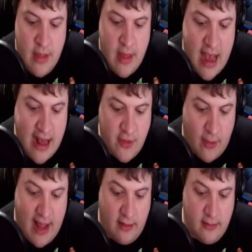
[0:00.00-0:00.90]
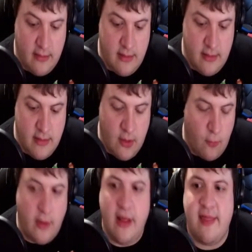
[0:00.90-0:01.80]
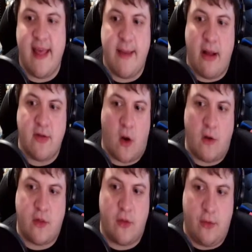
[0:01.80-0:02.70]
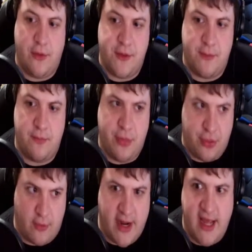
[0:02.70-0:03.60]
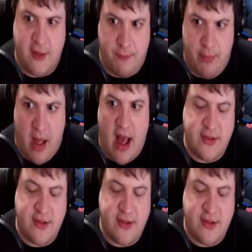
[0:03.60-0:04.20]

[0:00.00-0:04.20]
As well, really think about Dark Souls 3's boss